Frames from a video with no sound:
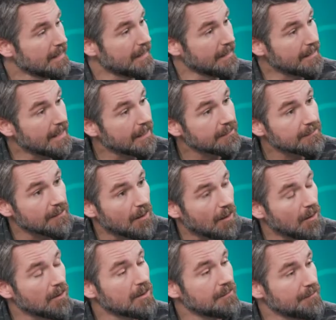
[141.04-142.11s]
connect to
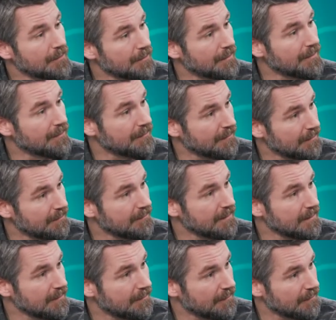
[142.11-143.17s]
all of your
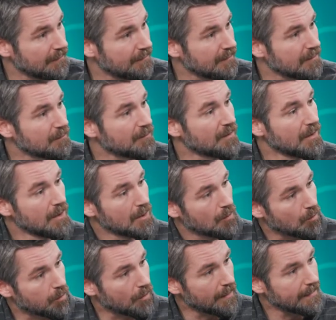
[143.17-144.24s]
existing systems,
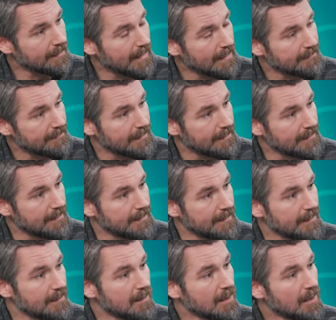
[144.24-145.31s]
bring that data
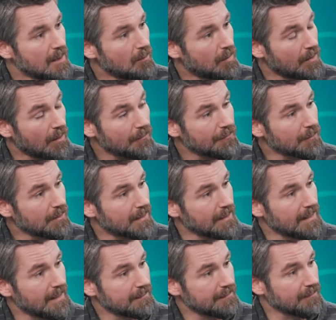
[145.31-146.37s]
in, but also
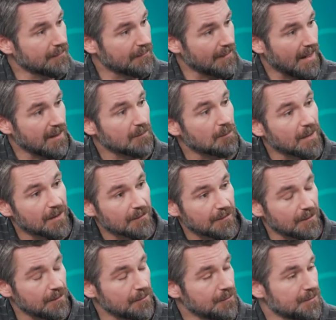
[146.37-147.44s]
connect to SaaS-based
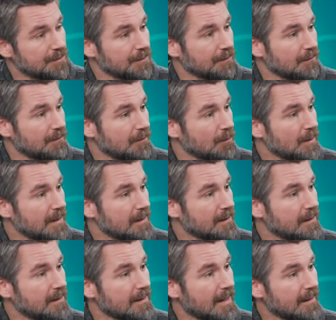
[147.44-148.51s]
solutions. So we
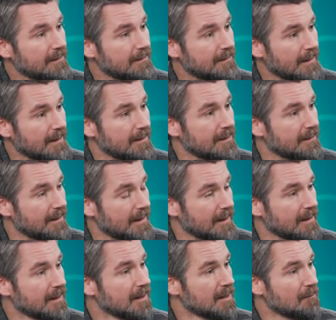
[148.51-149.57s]
can connect data
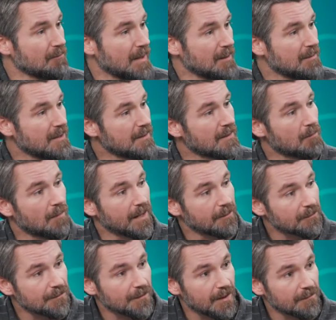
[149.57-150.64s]
that may be in the
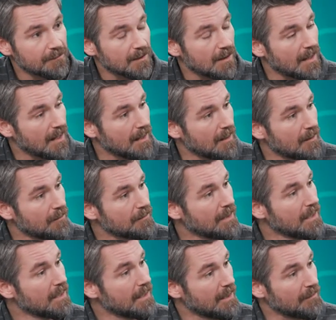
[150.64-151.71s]
Microsoft cloud,
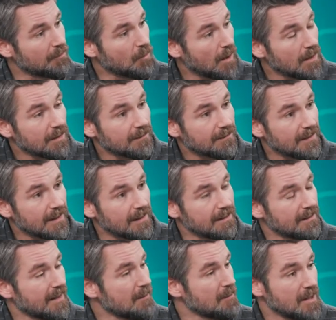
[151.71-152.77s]
as well as
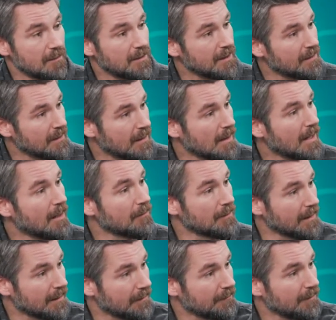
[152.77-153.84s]
data that may be in a
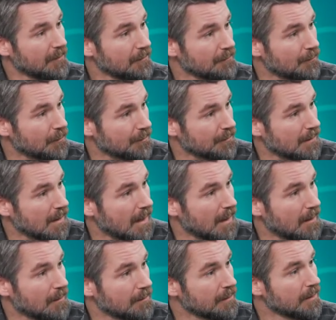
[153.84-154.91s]
cloud like a Salesforce
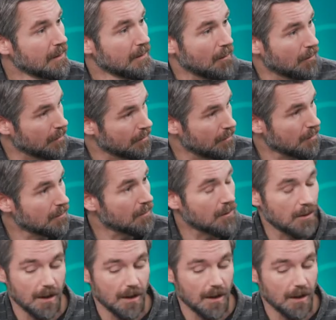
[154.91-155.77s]
cloud or a Google